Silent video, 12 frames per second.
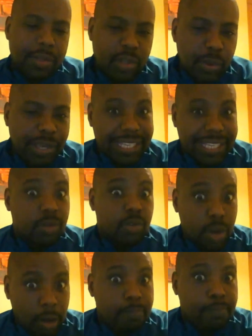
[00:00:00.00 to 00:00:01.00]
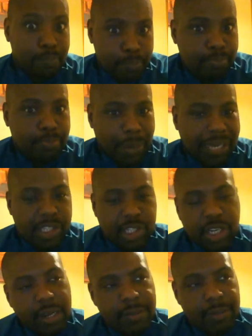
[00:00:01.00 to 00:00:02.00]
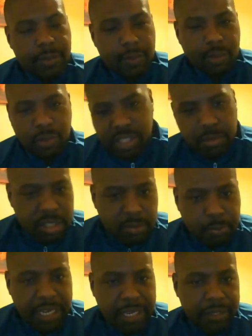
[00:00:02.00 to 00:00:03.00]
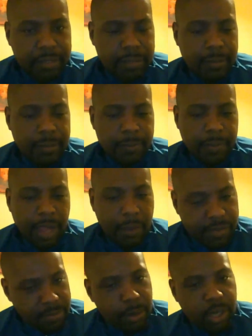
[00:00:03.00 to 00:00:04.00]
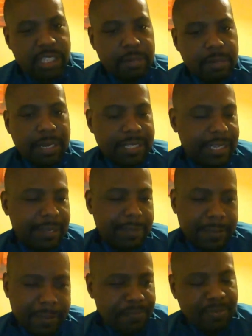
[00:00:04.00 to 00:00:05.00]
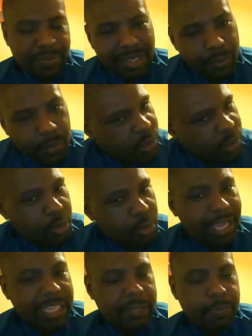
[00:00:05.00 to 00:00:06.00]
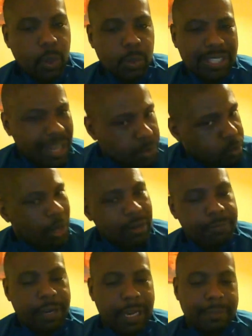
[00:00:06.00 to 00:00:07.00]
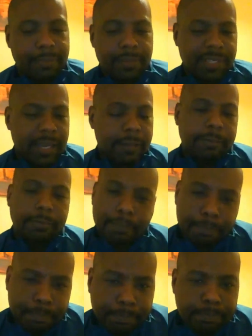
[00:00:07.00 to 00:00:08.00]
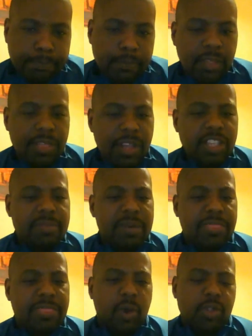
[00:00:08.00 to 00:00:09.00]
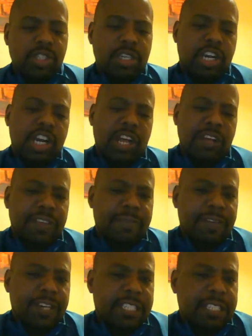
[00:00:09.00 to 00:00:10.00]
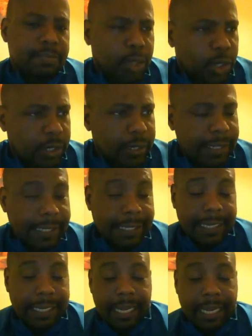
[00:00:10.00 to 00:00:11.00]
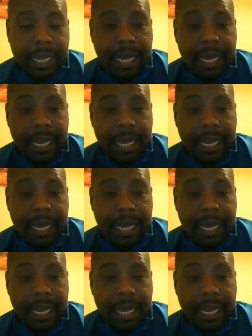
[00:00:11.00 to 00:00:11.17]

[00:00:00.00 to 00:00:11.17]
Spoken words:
See how he do against a real puncher with some speed and some boxing ability. We saw him against Porter. That was one fight. So those are my thoughts on Golovkin versus Brook.